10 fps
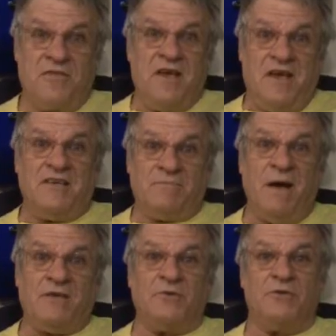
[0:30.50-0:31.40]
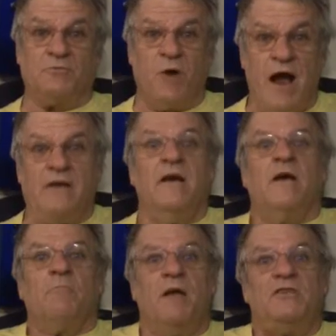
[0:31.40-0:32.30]
Thing is, Mentor is right.
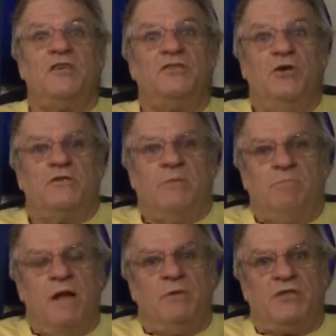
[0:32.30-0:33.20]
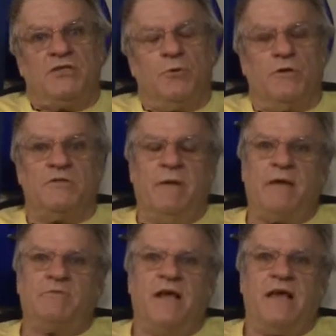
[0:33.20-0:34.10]
Places used to publish tourist
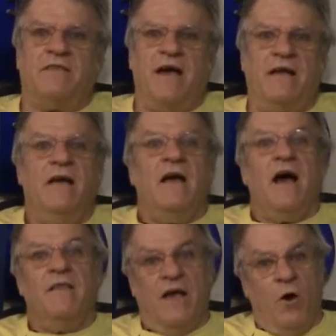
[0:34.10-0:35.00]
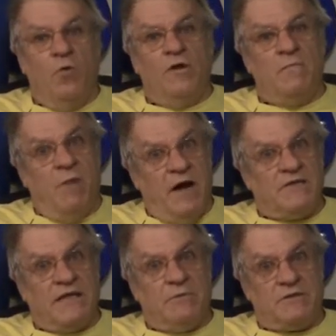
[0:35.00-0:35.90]
maps like that, and the only
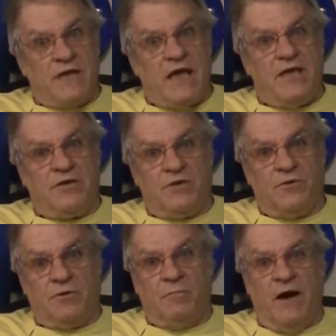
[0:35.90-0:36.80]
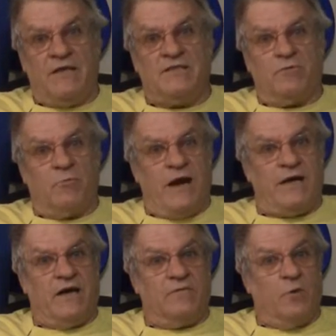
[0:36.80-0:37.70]
mines they would take you to are mines that
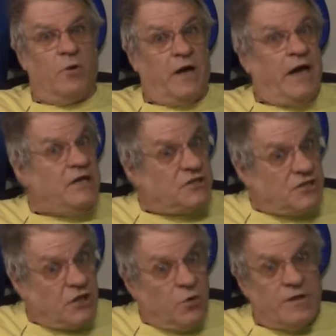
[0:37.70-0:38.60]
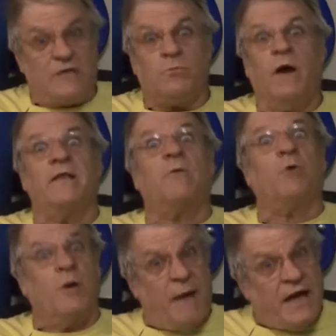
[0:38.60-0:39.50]
ran out of ore ages ago. That's why they
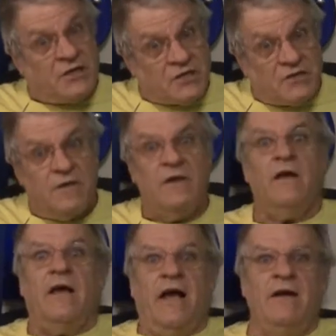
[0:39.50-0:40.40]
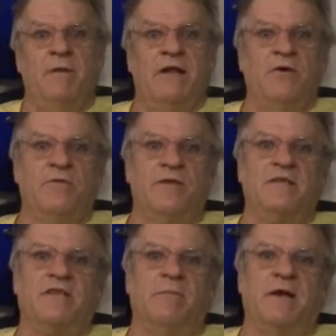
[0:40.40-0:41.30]
were abandoned. Anybody who
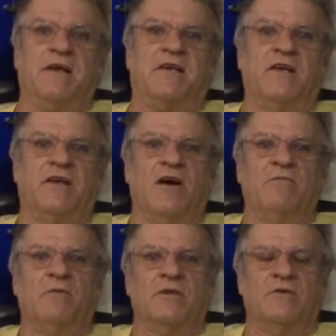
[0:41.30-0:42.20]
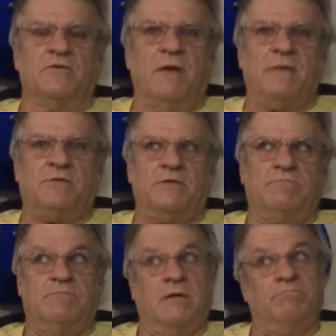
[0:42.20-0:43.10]
thinks they'll make a killing off one of those maps is,
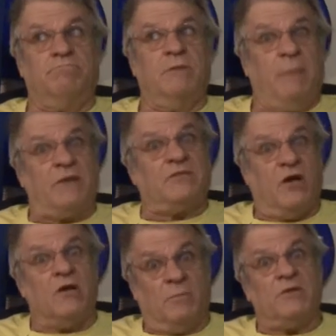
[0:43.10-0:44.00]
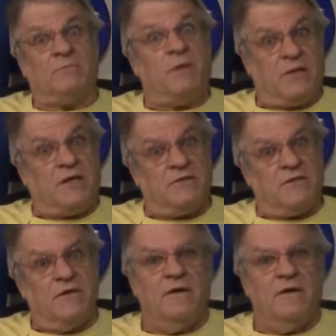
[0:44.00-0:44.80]
well, about as gullible as Billy is.